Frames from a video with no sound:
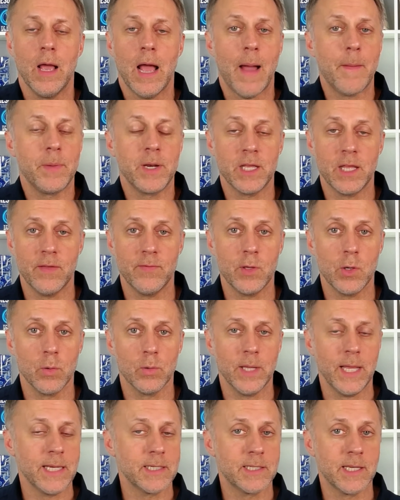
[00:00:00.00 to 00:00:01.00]
I'm going to give you a
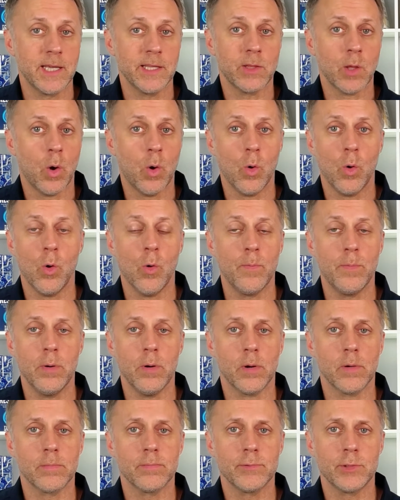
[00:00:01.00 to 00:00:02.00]
link to get the whole
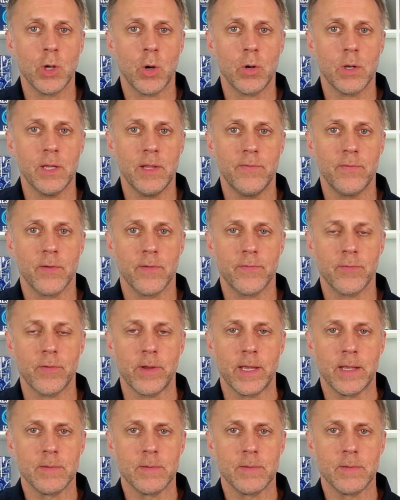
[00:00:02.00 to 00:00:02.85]
book totally for free.